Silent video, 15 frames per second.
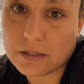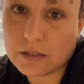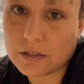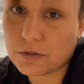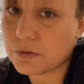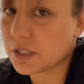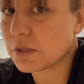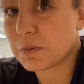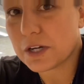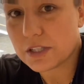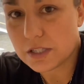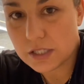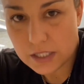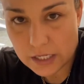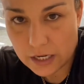the
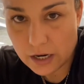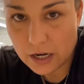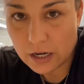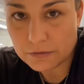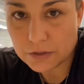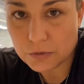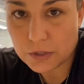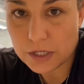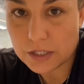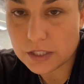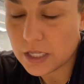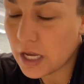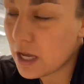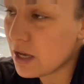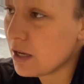responses I got
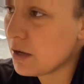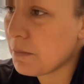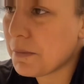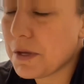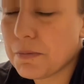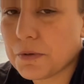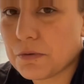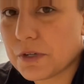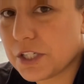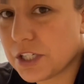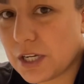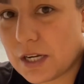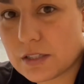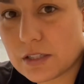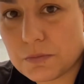afterwards, people
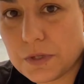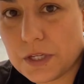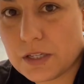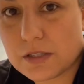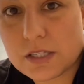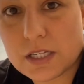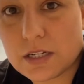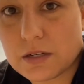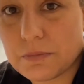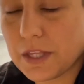reaching out to me and sending me